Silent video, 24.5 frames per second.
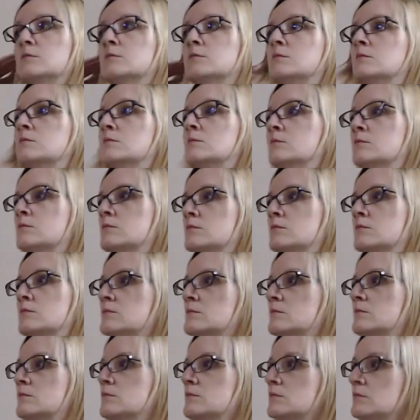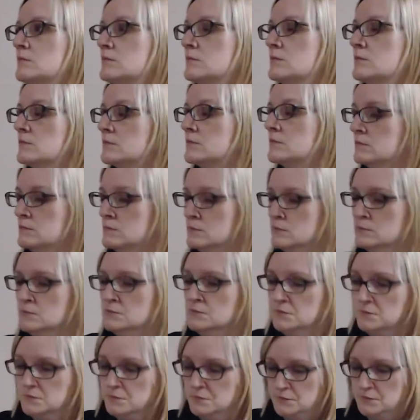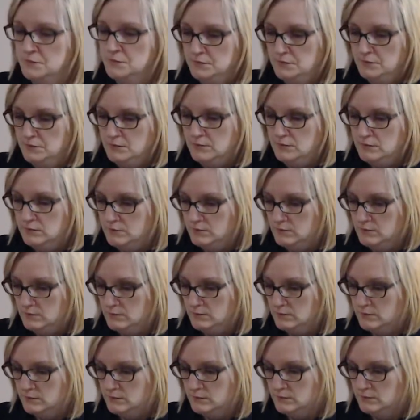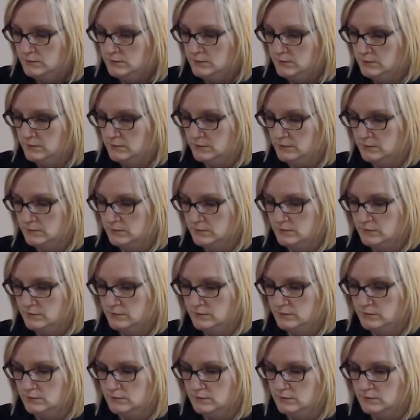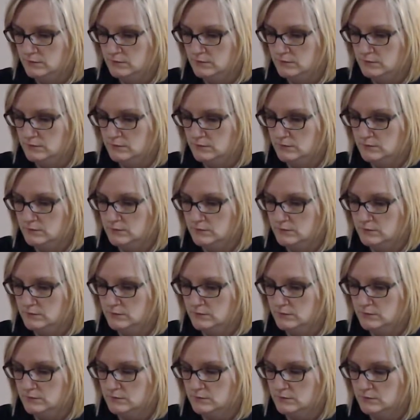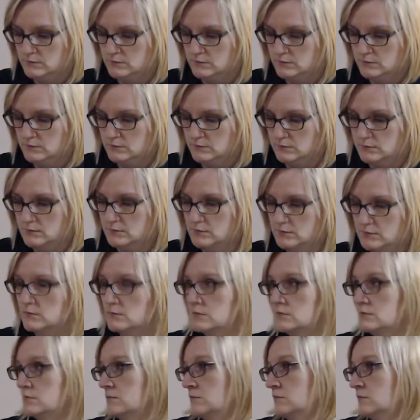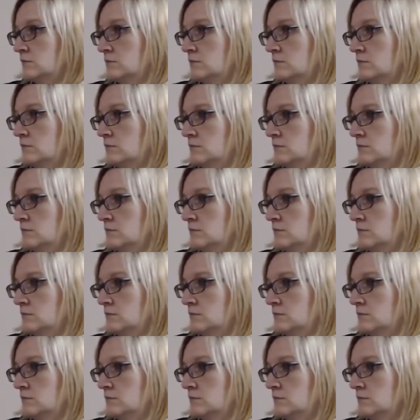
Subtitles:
[no speech]